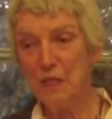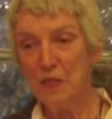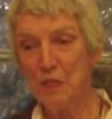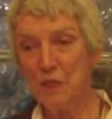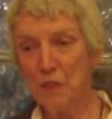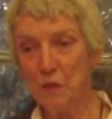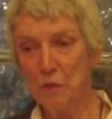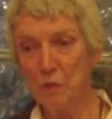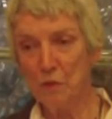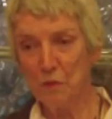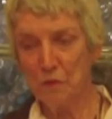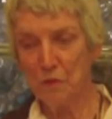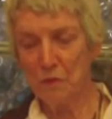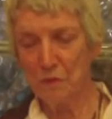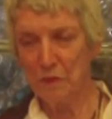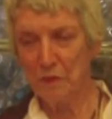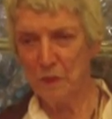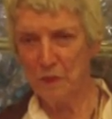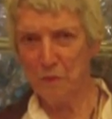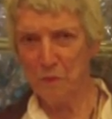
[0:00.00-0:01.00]
So
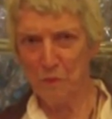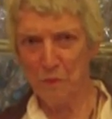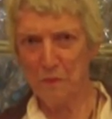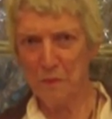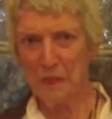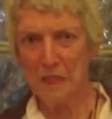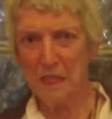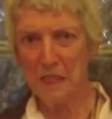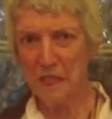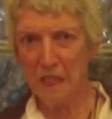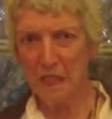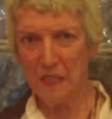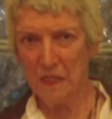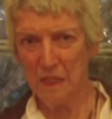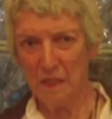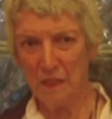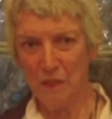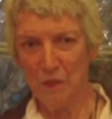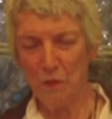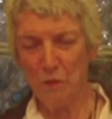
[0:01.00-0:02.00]
this woman said,
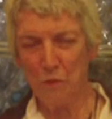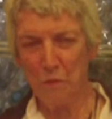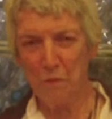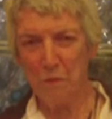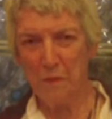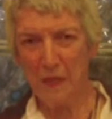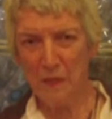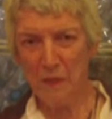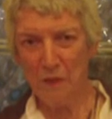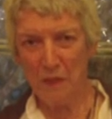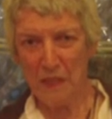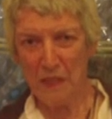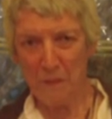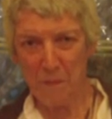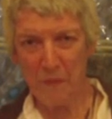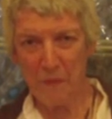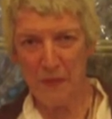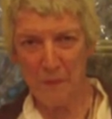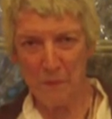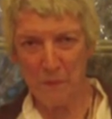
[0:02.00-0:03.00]
you better
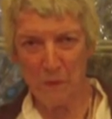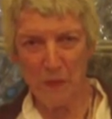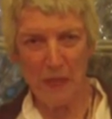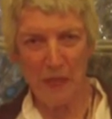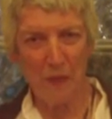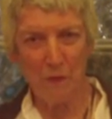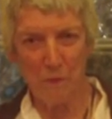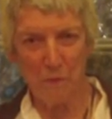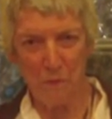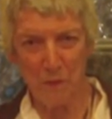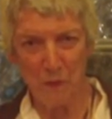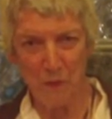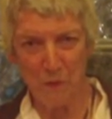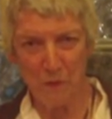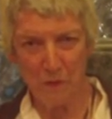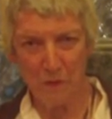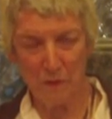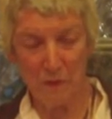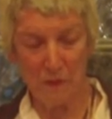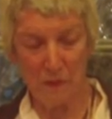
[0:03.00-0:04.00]
let people help
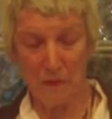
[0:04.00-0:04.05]
you.